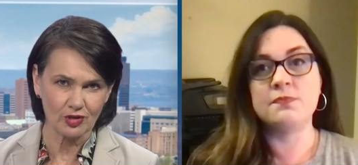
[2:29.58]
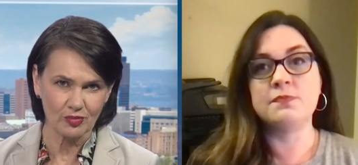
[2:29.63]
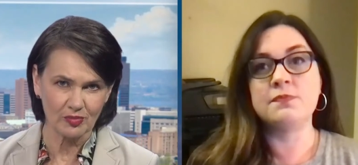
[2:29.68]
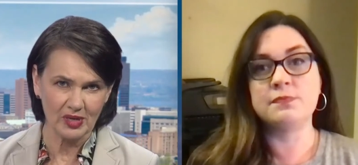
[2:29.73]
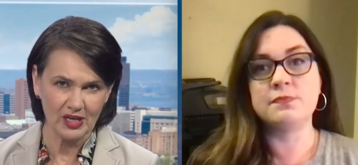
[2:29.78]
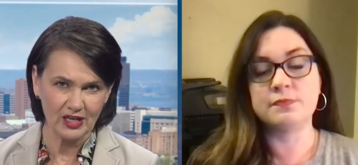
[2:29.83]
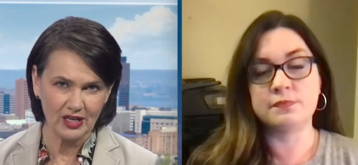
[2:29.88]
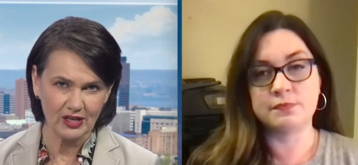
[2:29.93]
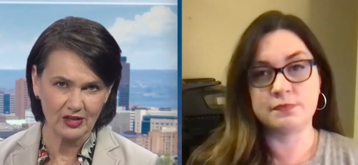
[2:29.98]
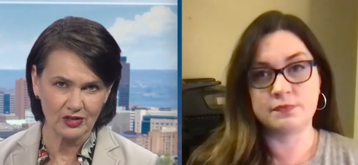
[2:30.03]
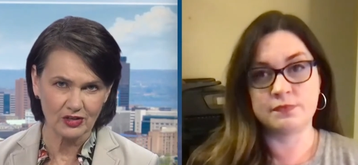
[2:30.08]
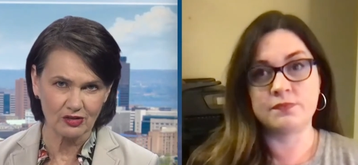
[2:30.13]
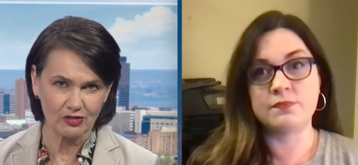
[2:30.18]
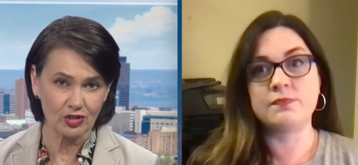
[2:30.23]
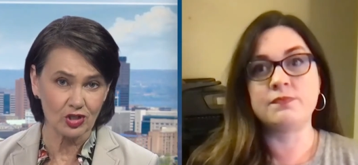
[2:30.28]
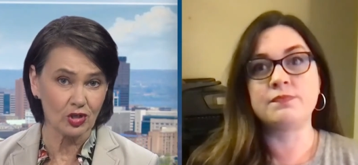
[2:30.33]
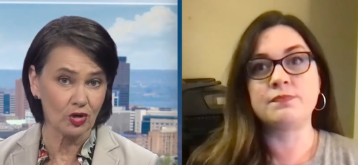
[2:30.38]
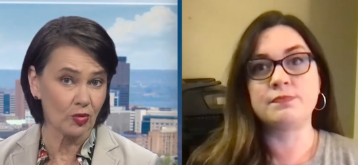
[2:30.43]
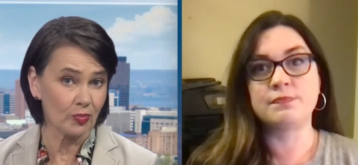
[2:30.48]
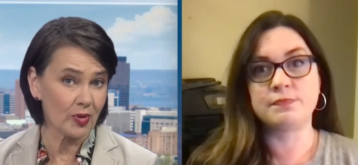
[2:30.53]
Speaker 1: media
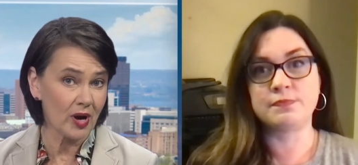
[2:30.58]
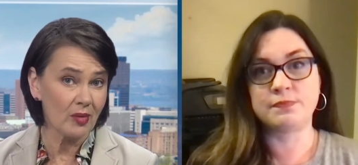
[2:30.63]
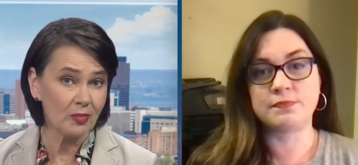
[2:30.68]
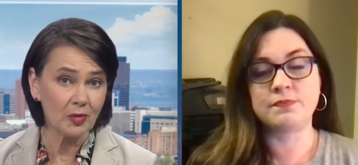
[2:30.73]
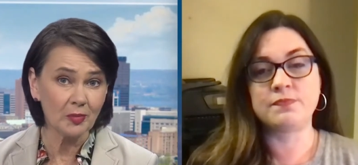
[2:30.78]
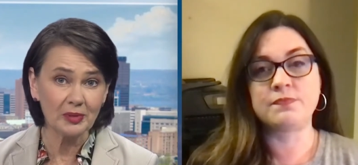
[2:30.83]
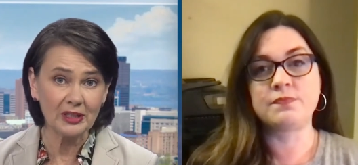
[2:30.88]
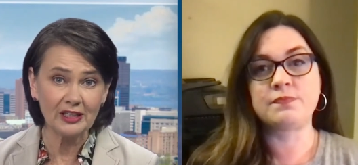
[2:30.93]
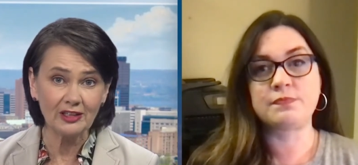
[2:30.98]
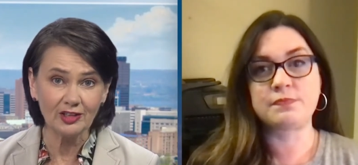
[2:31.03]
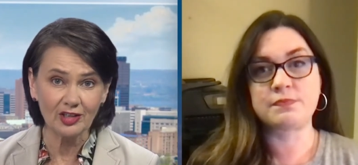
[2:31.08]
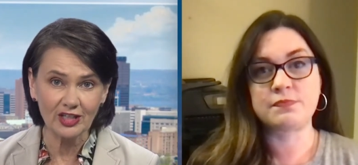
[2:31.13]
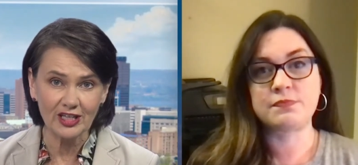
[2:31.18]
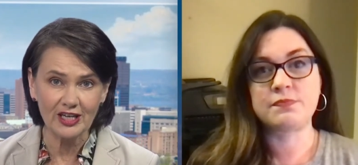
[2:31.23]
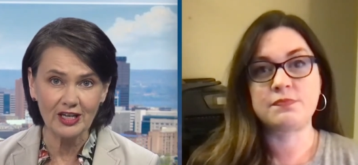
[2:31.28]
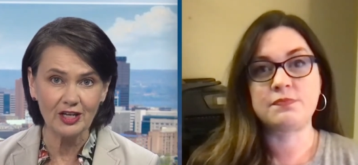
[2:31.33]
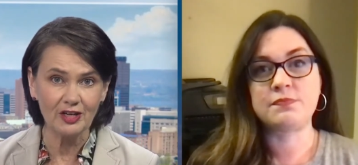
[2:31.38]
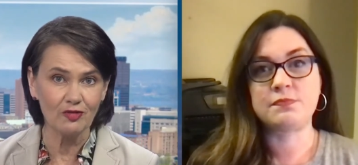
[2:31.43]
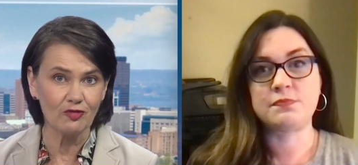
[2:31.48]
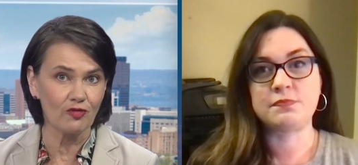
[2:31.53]
search, you're probably
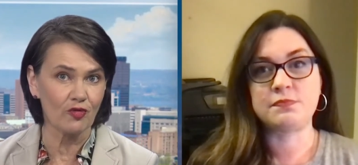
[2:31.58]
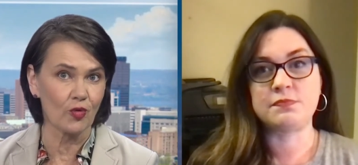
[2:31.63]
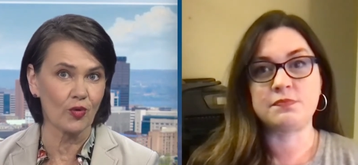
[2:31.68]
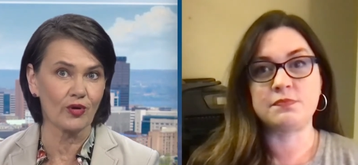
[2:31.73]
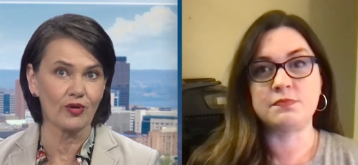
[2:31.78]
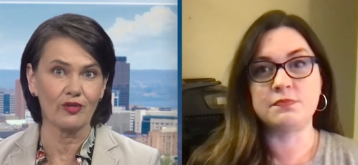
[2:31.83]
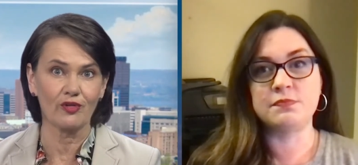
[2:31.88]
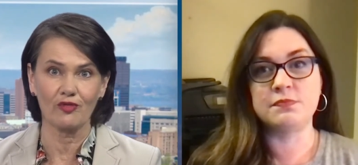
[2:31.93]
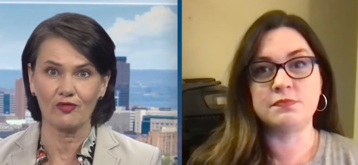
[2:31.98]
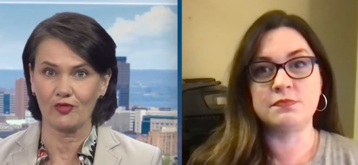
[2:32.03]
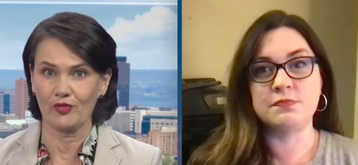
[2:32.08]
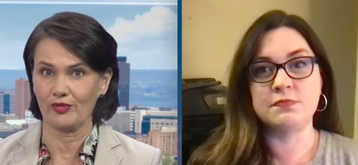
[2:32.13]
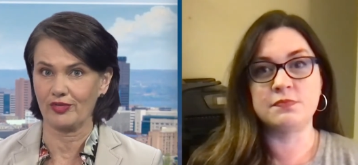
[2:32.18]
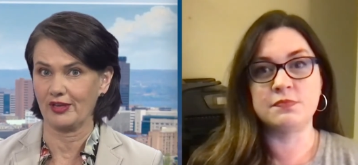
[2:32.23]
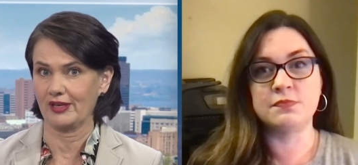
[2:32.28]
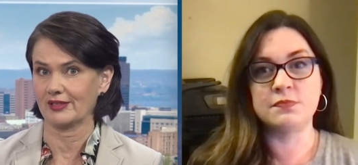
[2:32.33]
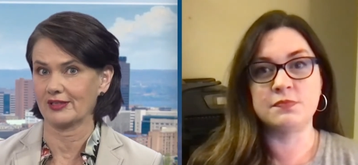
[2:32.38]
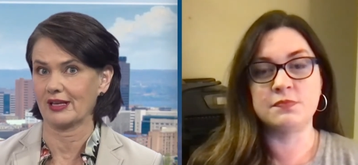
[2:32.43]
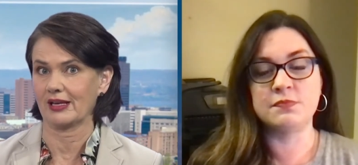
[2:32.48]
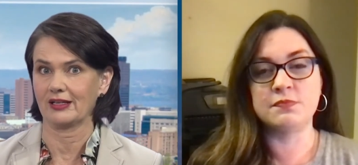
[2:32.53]
looking for
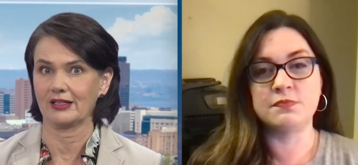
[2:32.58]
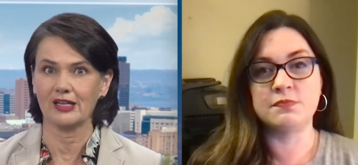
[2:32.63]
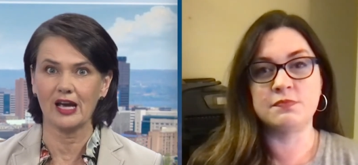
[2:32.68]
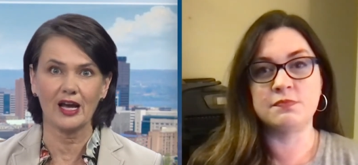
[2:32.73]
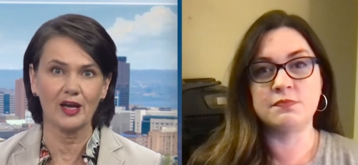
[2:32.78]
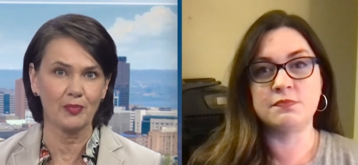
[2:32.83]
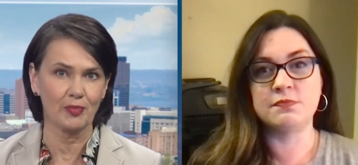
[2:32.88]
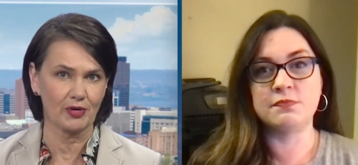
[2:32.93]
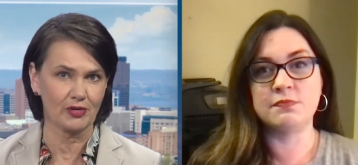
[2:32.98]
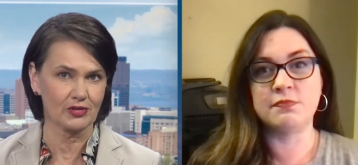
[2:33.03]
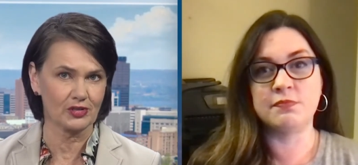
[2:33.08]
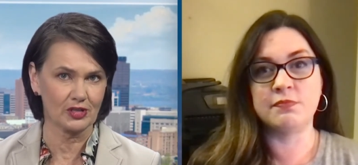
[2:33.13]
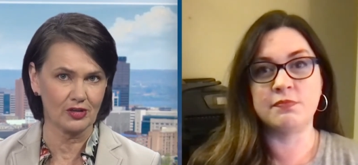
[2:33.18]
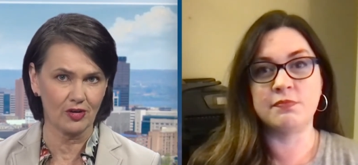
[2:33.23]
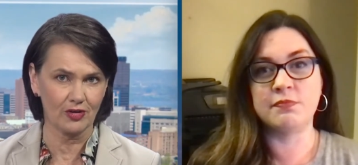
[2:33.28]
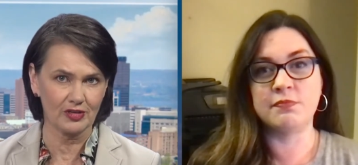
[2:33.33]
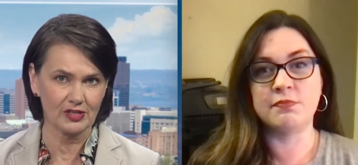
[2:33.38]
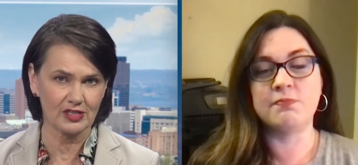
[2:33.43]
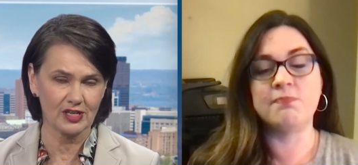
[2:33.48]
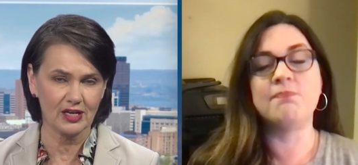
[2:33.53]
things like diapers and
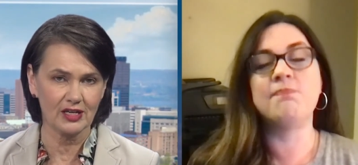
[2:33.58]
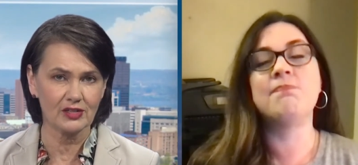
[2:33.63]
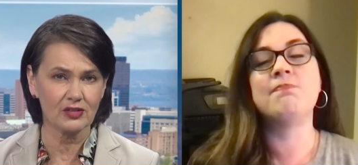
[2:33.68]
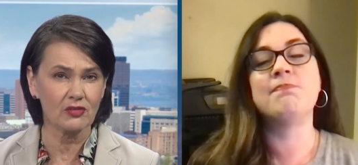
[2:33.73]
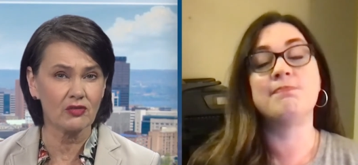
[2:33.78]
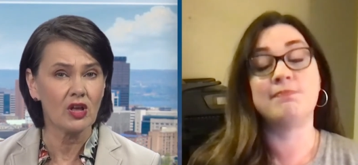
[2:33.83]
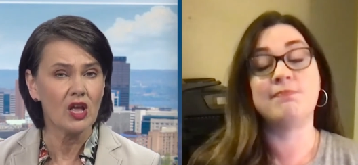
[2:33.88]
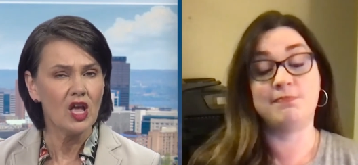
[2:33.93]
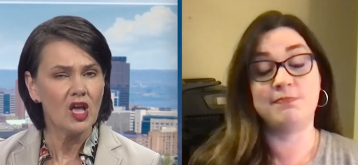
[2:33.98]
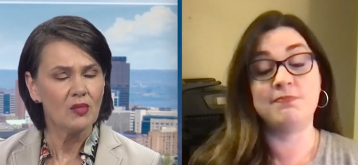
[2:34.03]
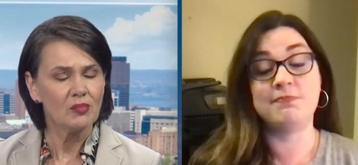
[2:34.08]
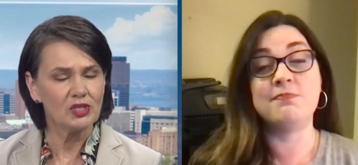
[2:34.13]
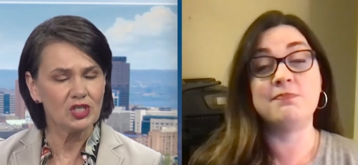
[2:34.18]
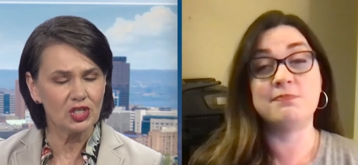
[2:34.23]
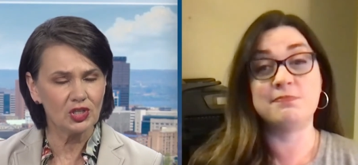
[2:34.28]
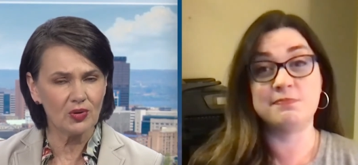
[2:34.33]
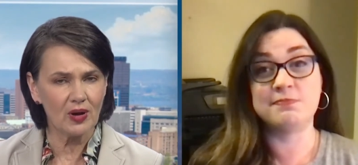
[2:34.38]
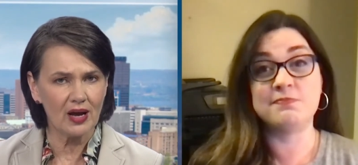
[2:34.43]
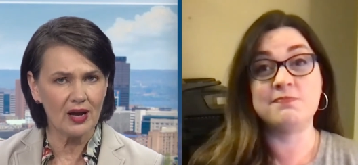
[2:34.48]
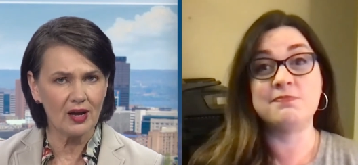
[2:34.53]
all this kind of stuff,
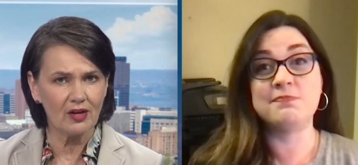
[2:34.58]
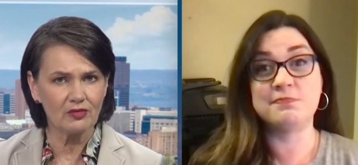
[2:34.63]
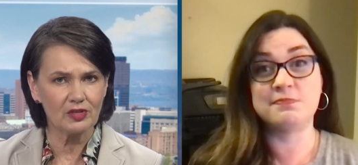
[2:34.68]
but you have,